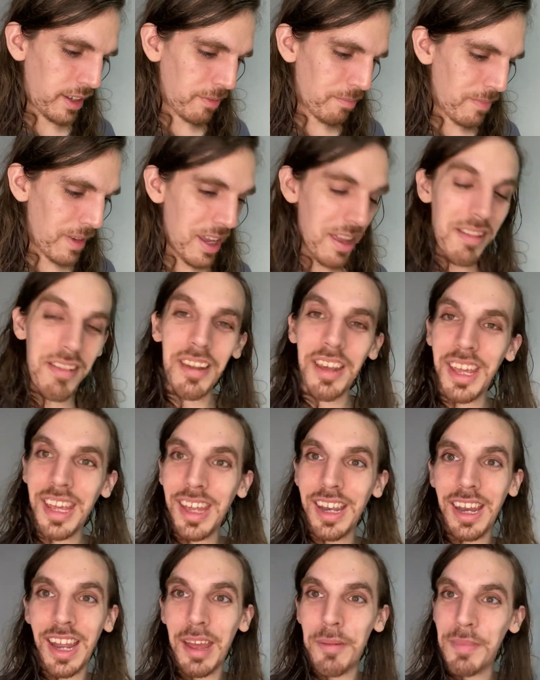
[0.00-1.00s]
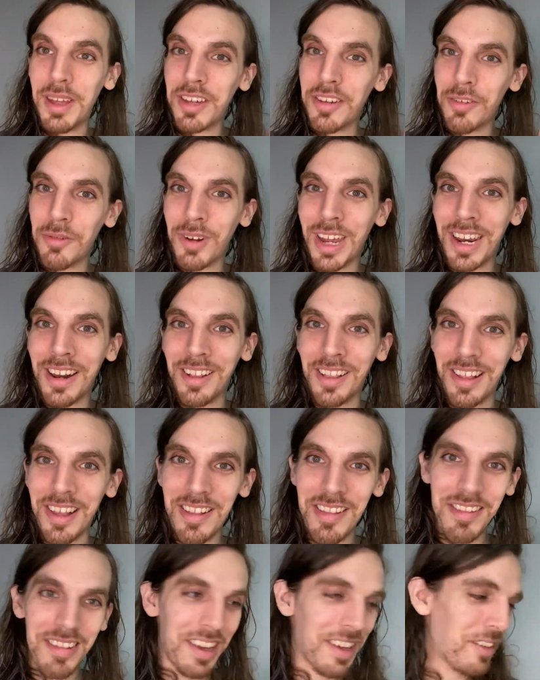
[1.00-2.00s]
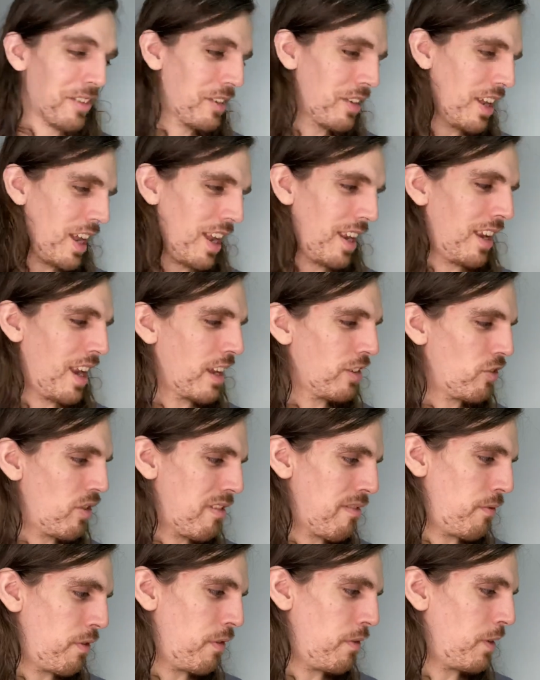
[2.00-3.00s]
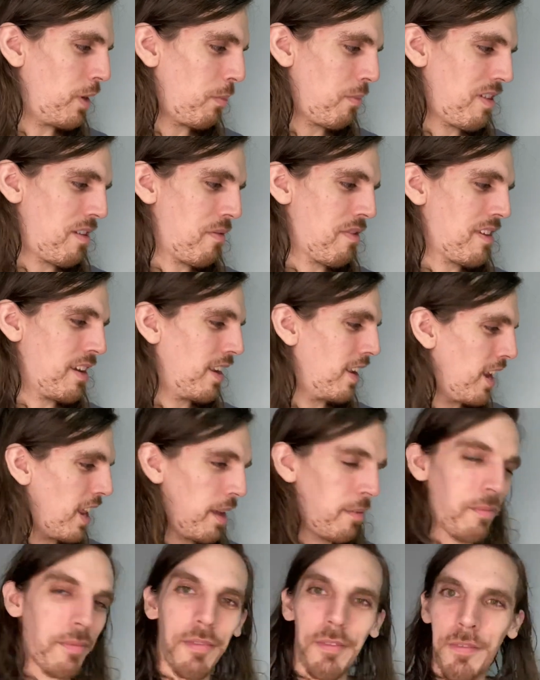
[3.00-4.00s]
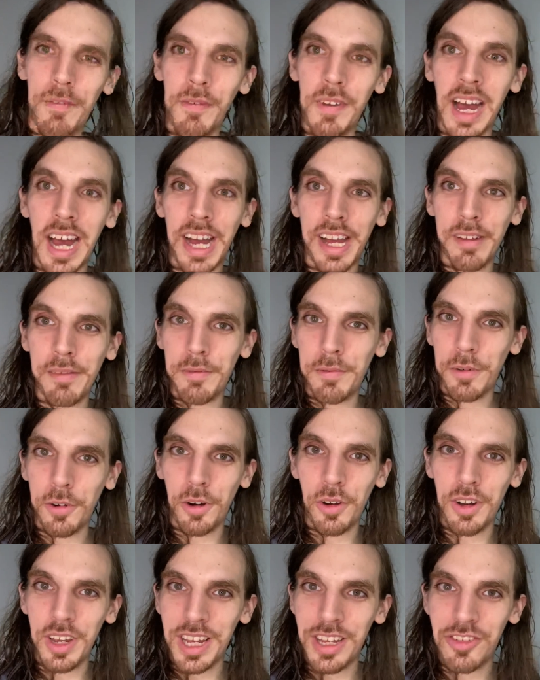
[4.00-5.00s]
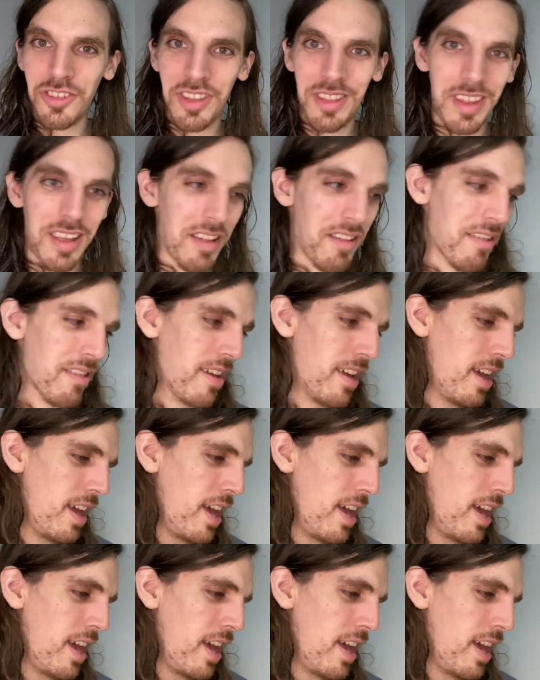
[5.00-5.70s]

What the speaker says: Because again, I meant to write a list down, and not just for films. I was gonna name five for each of these.